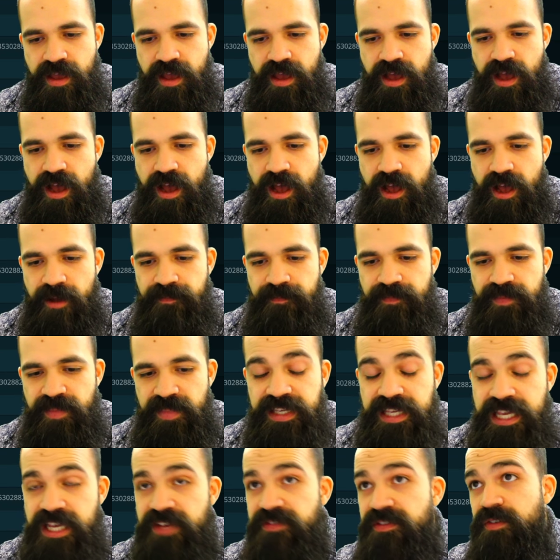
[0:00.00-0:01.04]
uh,
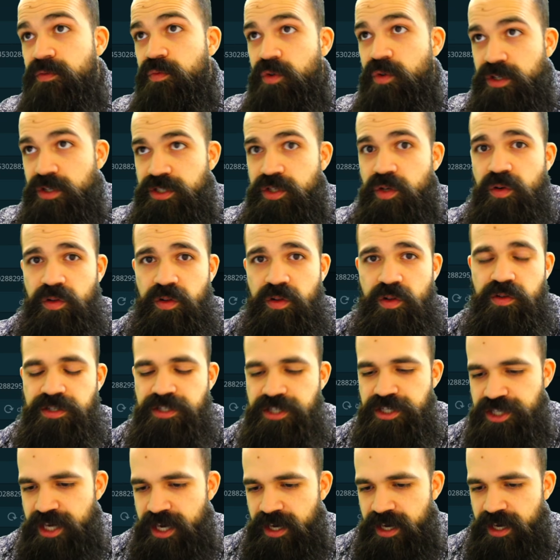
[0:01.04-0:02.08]
given we're so close to
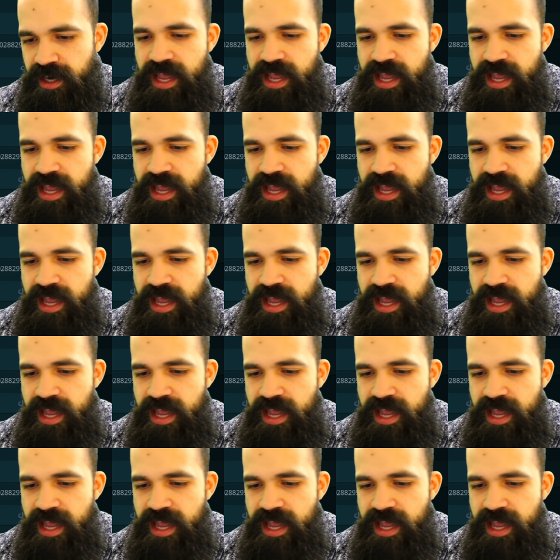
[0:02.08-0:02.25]
Shanghai.